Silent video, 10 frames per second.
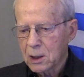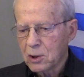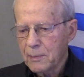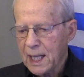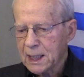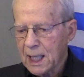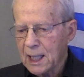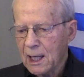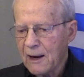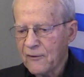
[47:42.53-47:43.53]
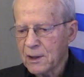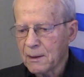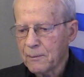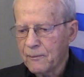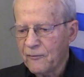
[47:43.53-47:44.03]
to maintain even
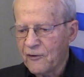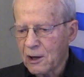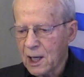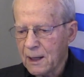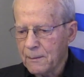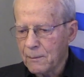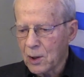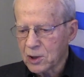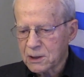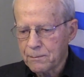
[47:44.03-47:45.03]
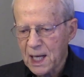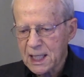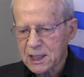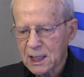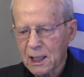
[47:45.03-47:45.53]
the very most
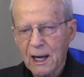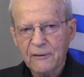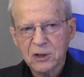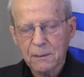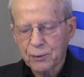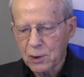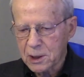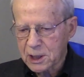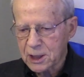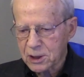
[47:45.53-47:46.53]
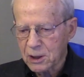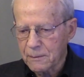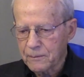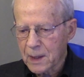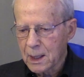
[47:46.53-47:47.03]
basic life support system,